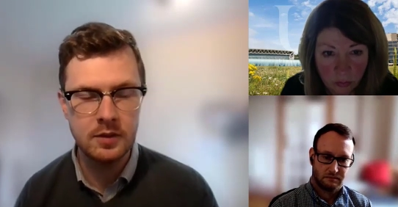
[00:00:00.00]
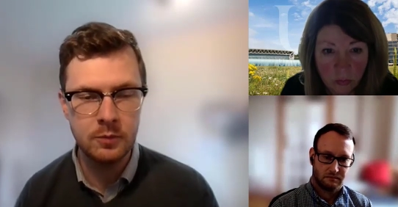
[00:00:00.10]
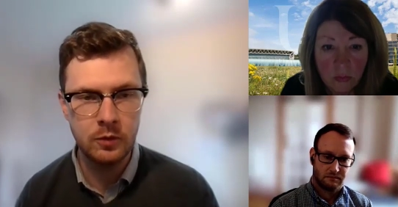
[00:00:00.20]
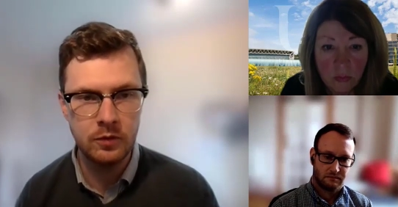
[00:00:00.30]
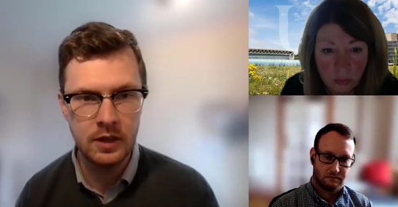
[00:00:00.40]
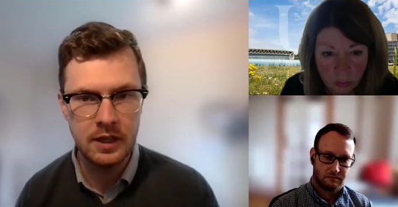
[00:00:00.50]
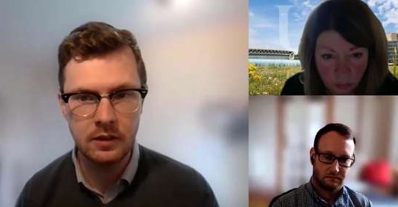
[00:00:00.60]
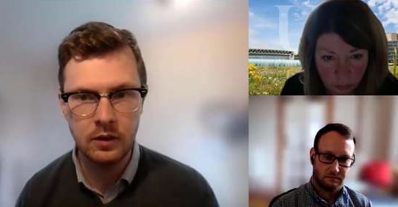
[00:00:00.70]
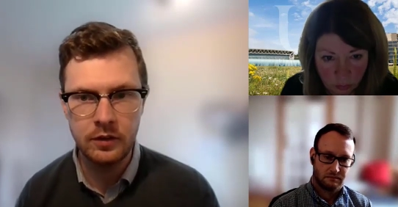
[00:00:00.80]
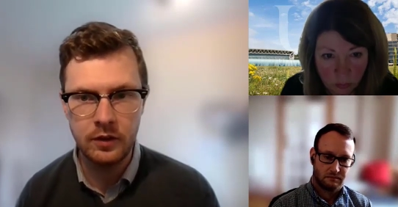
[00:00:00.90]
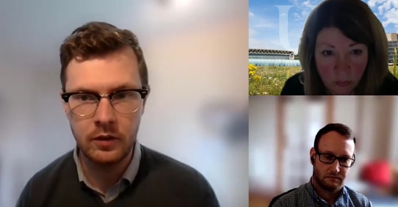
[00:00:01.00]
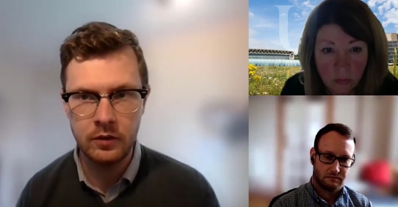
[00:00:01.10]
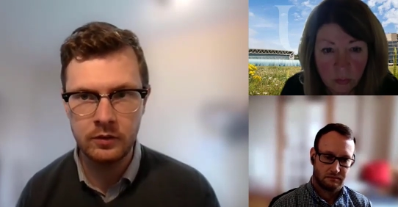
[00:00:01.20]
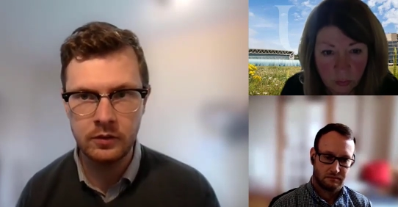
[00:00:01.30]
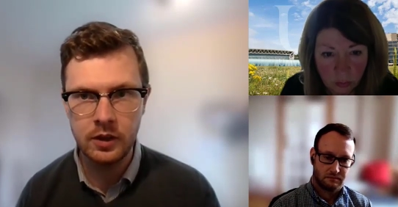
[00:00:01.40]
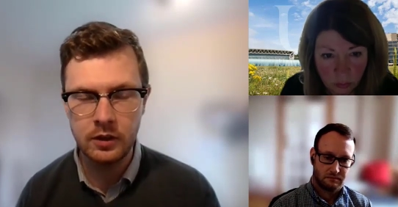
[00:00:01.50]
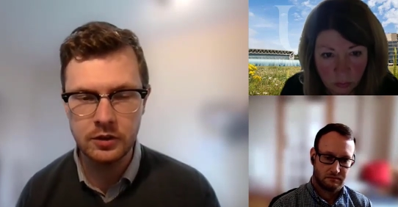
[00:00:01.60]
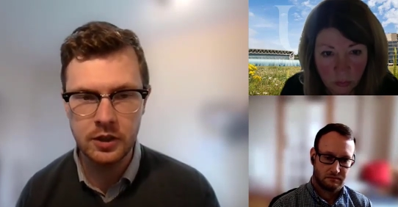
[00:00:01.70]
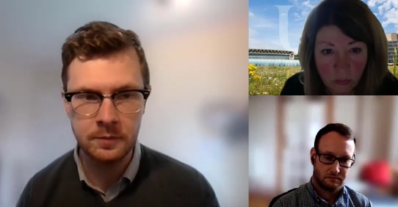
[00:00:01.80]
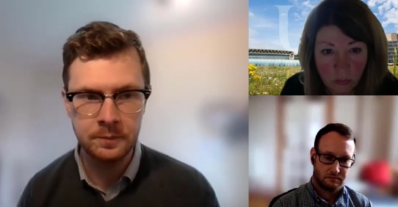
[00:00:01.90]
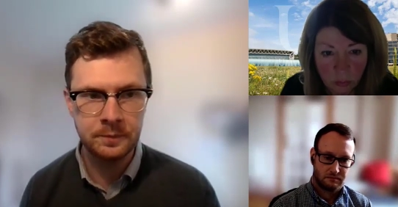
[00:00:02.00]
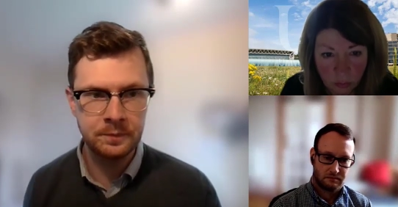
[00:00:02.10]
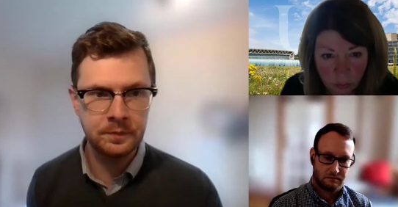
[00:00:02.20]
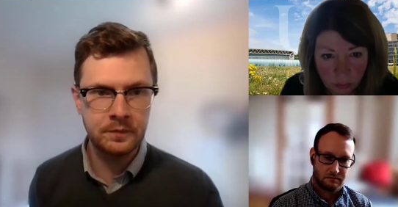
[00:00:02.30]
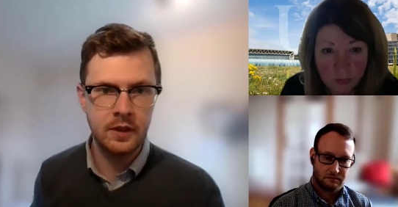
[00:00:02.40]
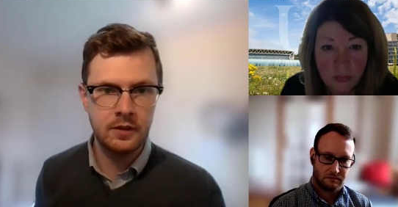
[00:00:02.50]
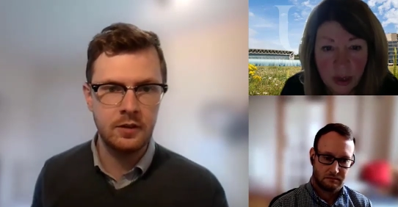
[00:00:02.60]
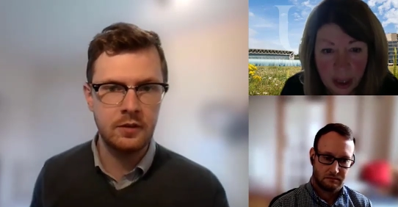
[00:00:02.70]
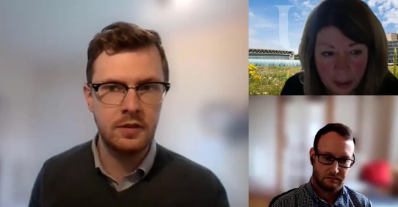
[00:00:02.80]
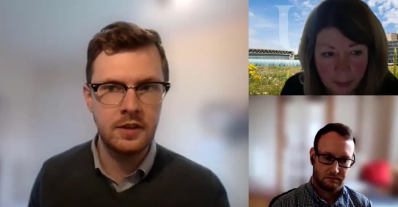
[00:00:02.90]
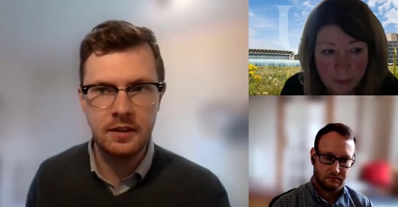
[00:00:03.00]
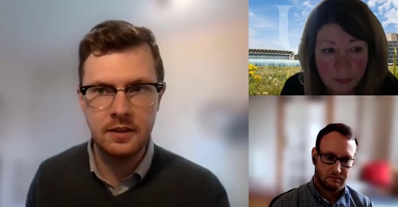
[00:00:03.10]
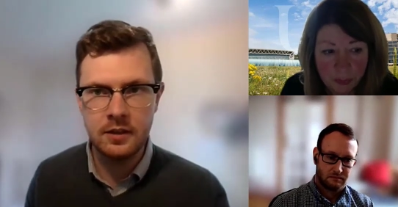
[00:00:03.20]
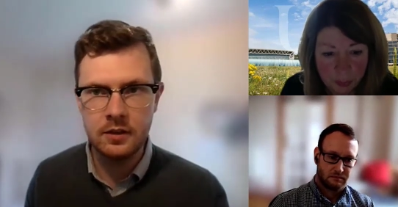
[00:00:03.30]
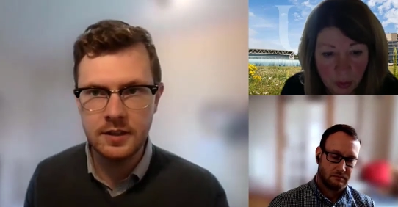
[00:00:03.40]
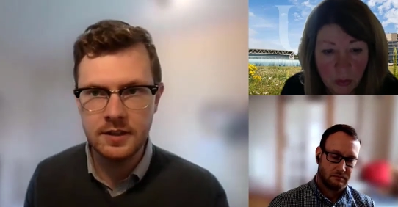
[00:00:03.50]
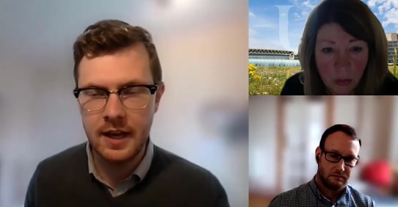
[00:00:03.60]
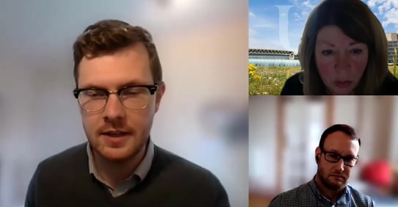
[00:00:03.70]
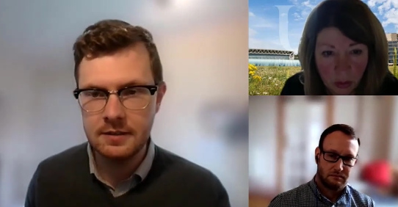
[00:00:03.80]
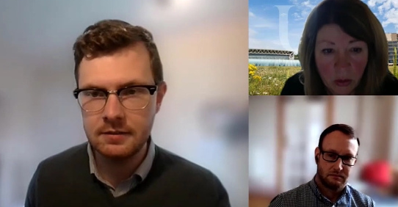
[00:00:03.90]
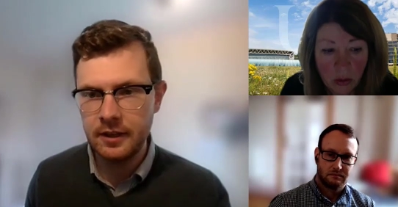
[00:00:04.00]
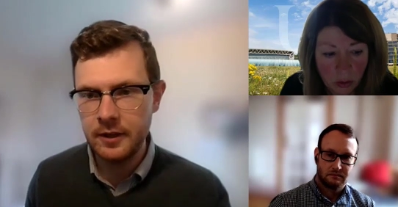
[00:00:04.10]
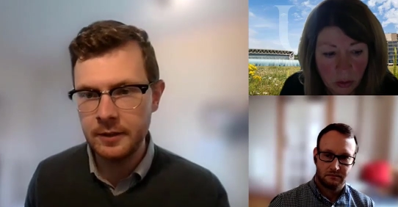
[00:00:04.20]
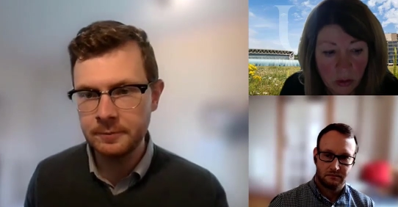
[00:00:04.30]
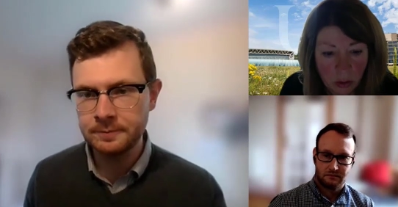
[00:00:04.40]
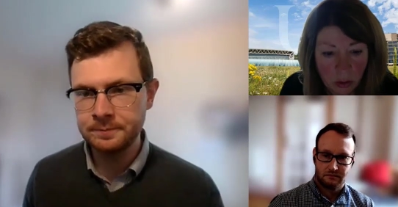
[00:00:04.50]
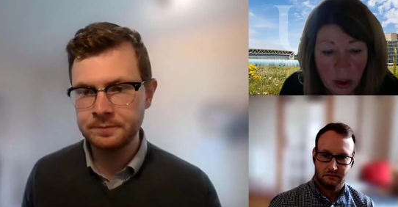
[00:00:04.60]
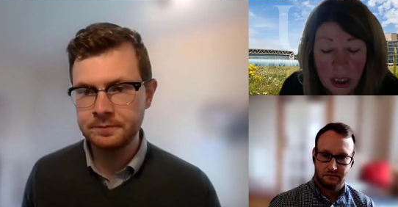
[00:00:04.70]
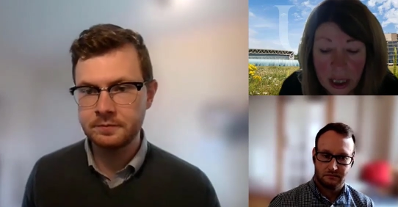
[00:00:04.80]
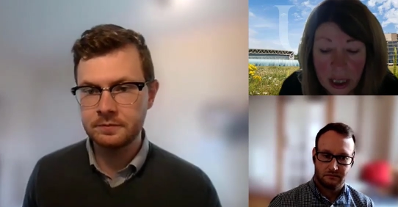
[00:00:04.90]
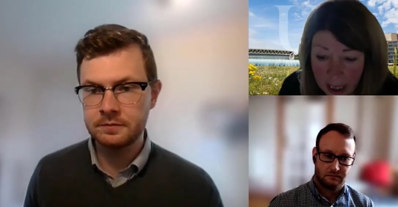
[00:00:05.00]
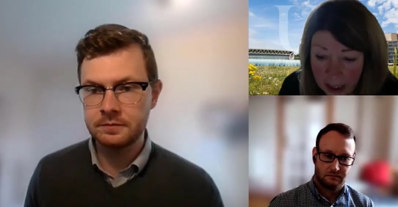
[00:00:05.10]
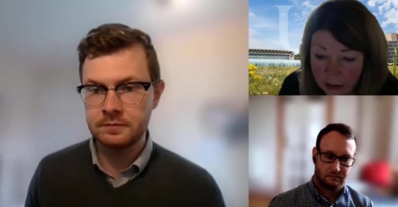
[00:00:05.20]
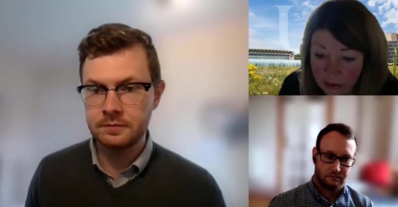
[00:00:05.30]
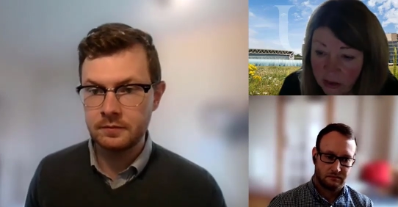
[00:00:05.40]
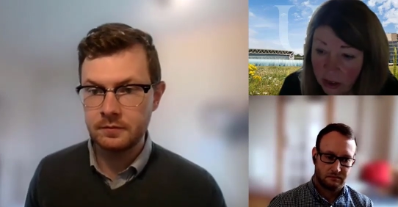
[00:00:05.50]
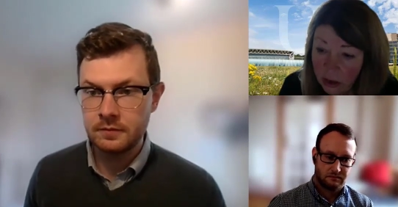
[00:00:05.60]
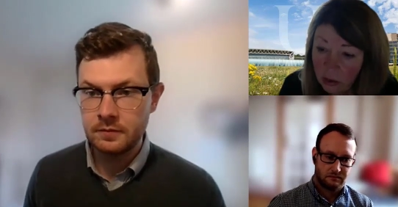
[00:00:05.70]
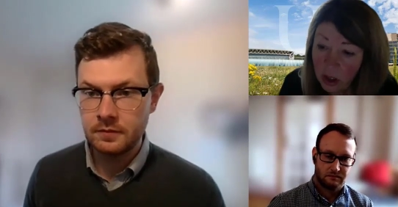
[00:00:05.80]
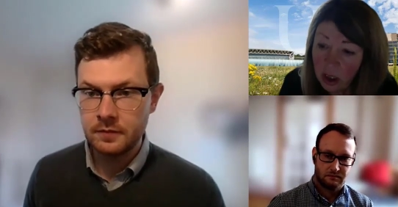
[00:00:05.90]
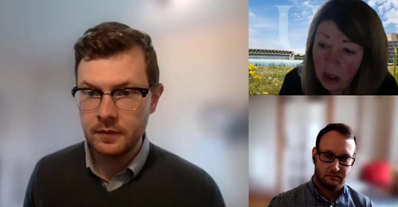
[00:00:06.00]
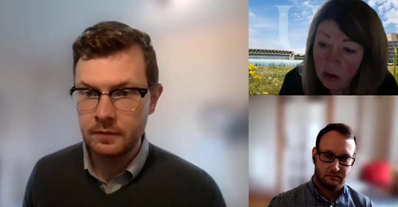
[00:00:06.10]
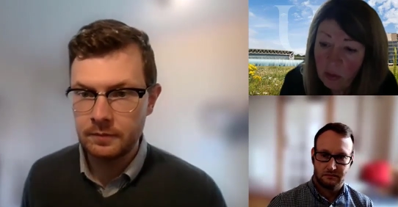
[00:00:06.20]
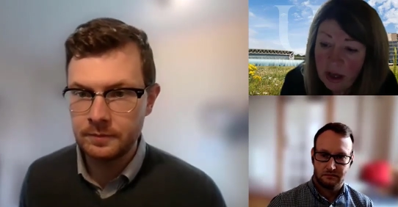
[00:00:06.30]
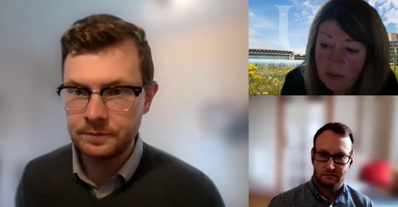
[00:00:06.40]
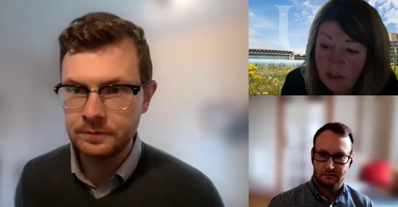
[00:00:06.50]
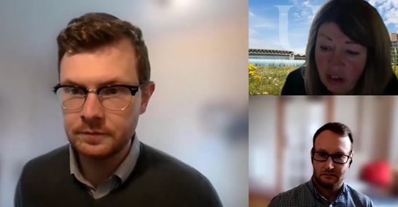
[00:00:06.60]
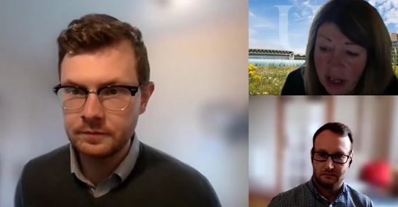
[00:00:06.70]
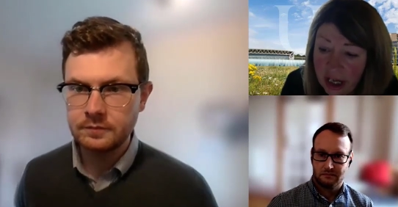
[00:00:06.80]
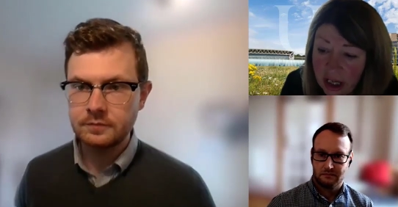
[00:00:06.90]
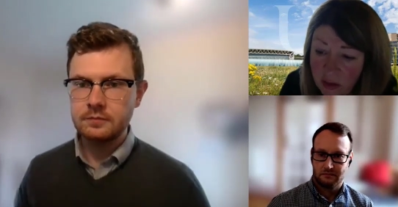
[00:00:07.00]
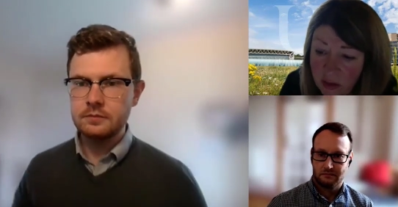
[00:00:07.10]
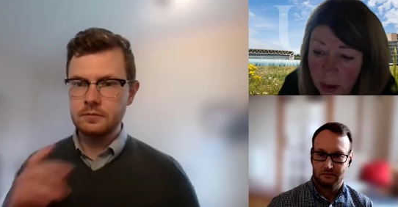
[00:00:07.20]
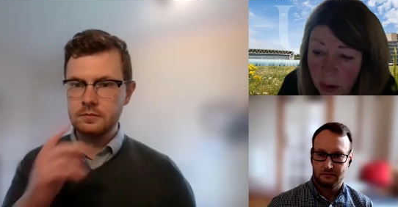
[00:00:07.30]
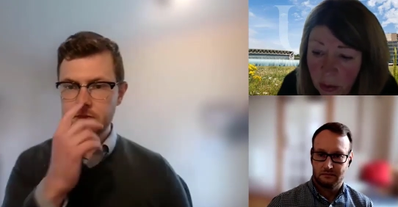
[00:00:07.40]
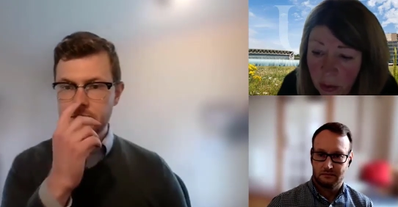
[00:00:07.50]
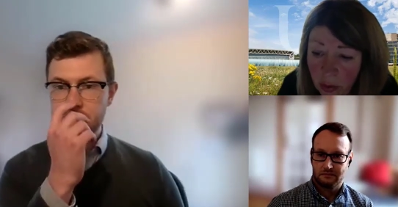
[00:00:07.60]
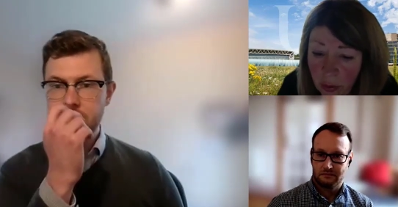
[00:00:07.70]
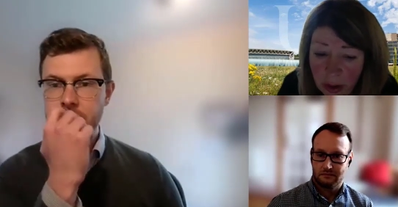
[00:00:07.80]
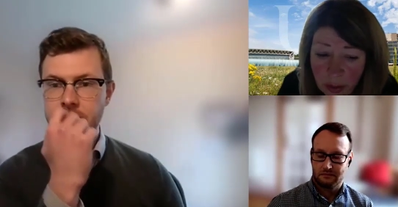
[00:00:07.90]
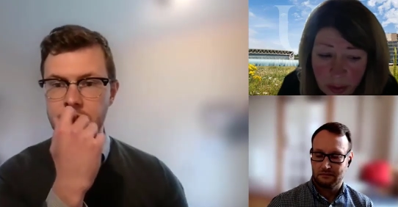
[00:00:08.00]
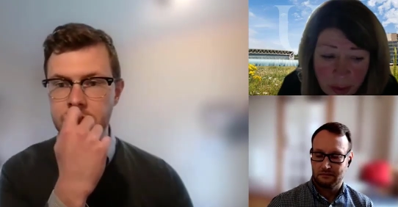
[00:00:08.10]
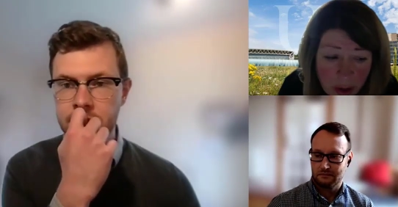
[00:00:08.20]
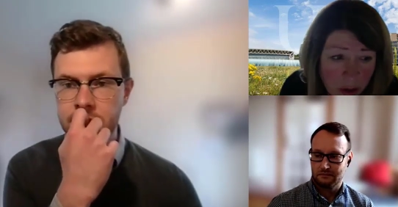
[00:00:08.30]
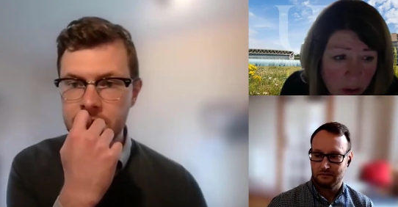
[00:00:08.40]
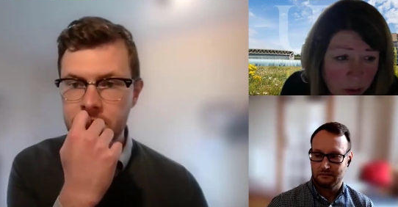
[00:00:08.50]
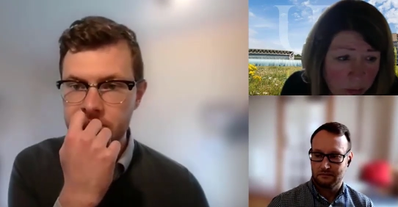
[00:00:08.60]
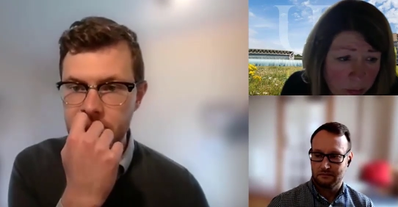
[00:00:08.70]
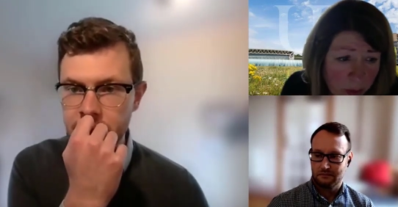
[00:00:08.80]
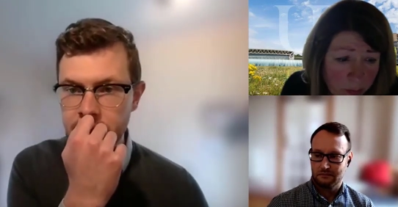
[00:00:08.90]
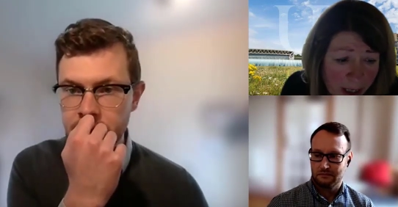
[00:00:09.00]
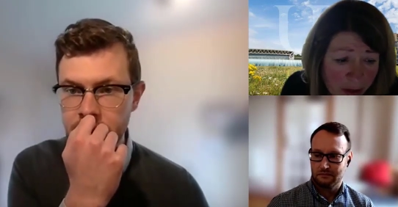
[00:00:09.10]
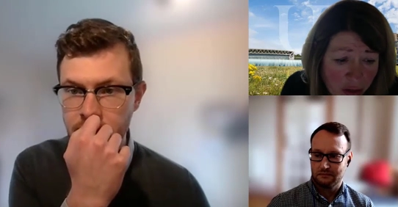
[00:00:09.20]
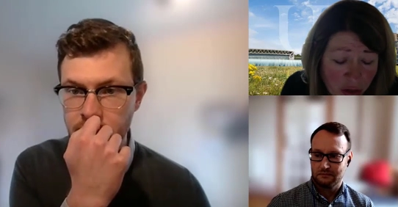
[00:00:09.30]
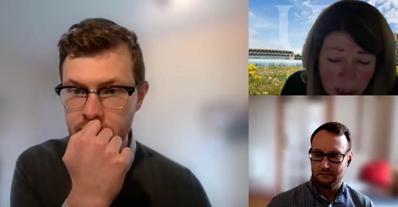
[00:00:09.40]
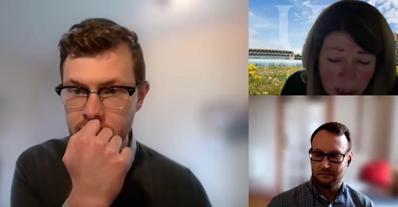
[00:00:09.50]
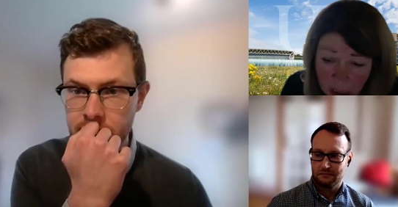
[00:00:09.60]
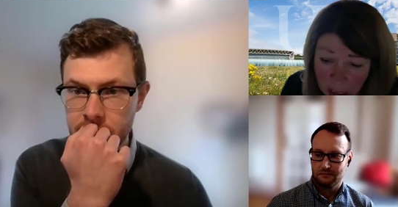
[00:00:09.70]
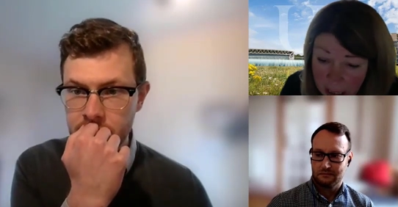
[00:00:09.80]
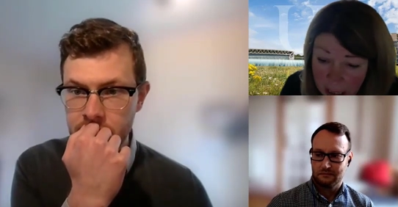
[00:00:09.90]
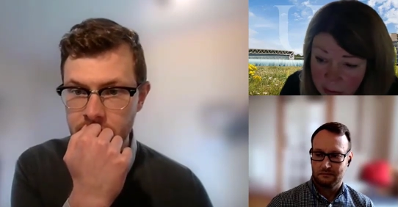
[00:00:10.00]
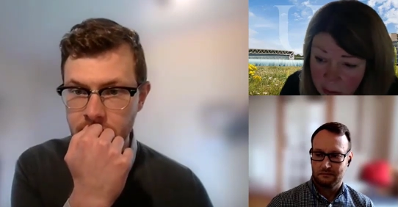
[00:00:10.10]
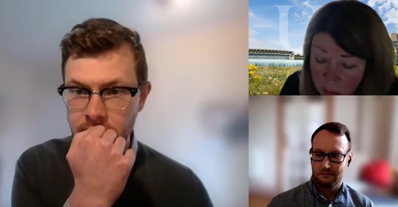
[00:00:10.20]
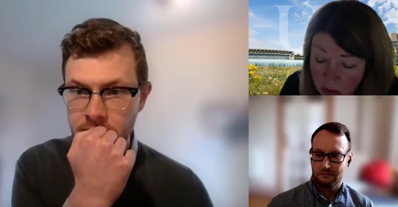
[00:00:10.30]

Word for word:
Speaker 1: to move the needle on on culture. Don't know if there's anything you'd like to add, Carrie.
Speaker 2: Yes, yeah, so uh, we've shared both with um, Patrick and Adam,